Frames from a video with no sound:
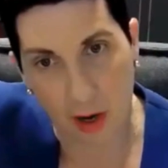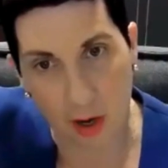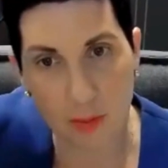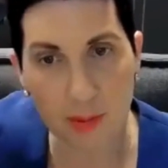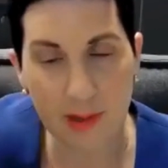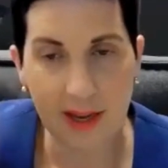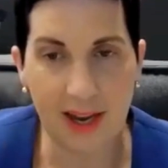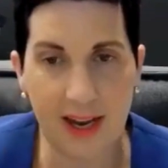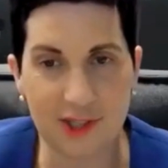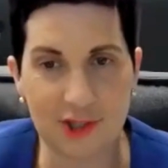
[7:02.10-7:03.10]
hope
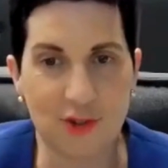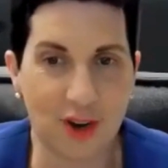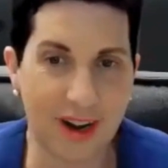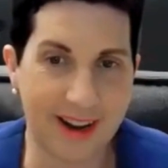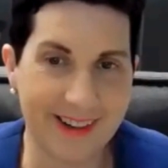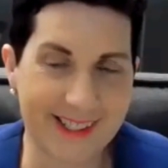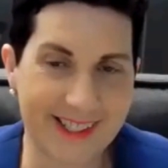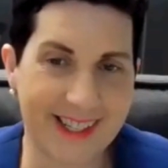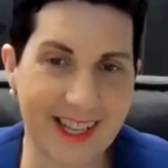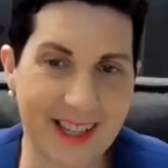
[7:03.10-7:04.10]
and try
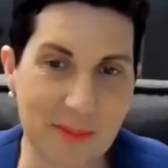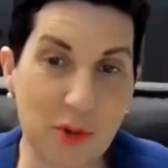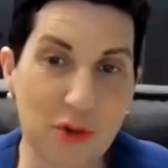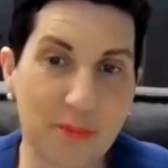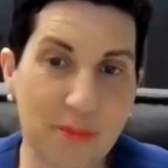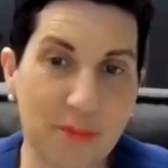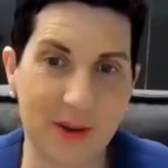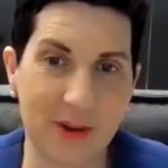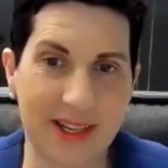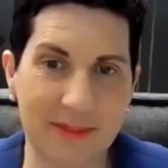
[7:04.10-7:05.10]
to get the movement
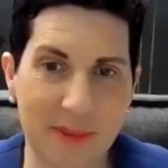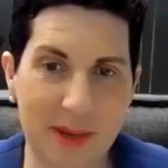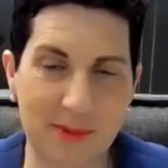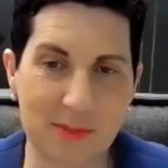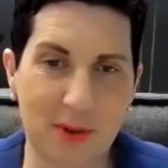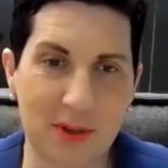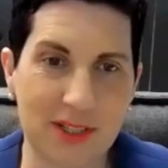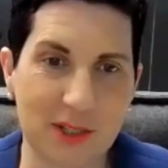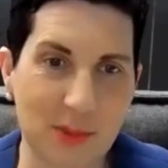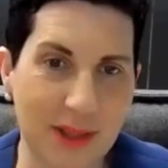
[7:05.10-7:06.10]
going in people's bodies.
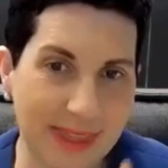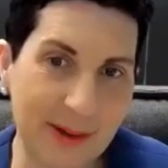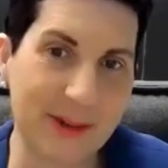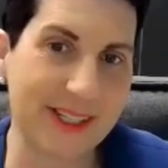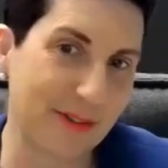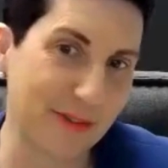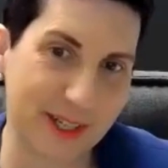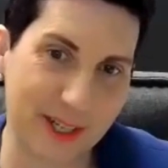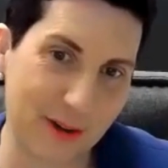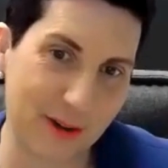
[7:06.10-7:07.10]
Because one thing we
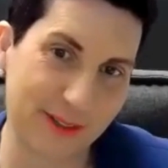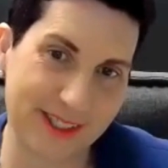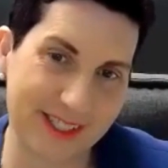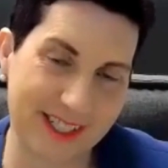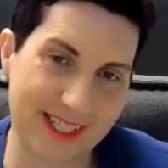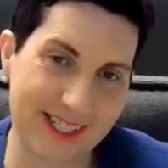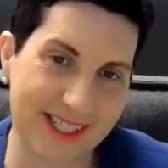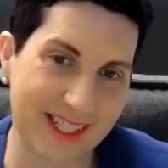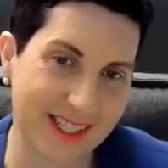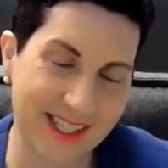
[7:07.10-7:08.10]
definitely know from the
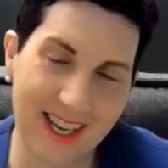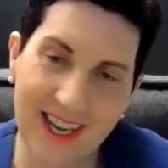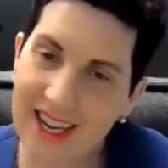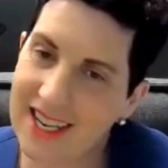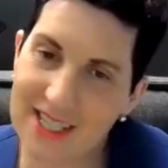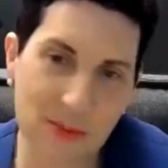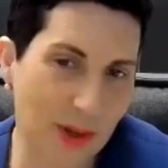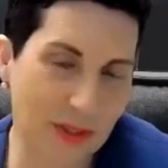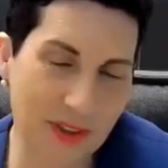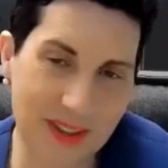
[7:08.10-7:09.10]
statistics is the
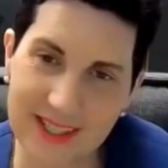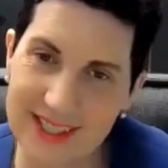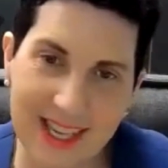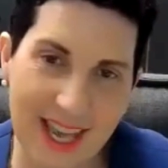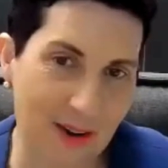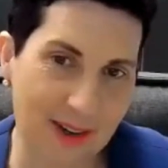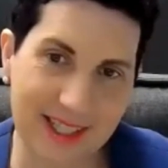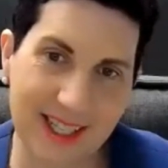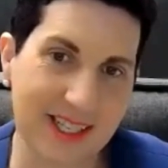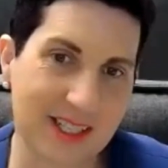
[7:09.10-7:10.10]
one thing that is
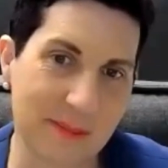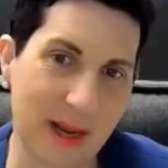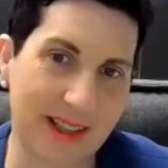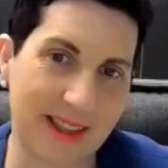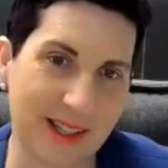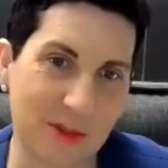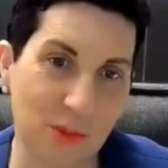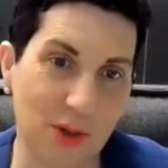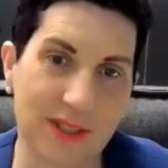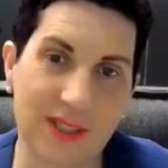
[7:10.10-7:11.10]
guaranteed to make things
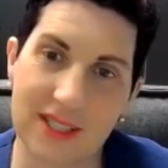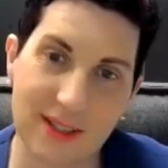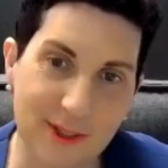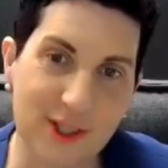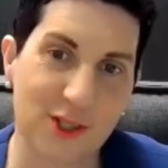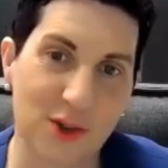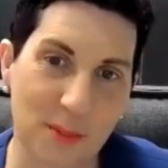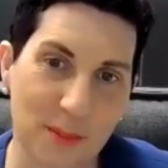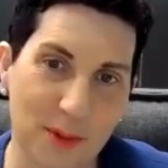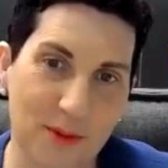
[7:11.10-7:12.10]
worse is if you
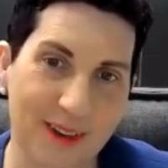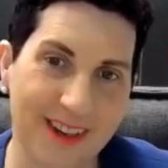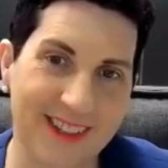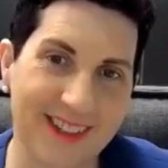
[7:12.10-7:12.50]
stop moving.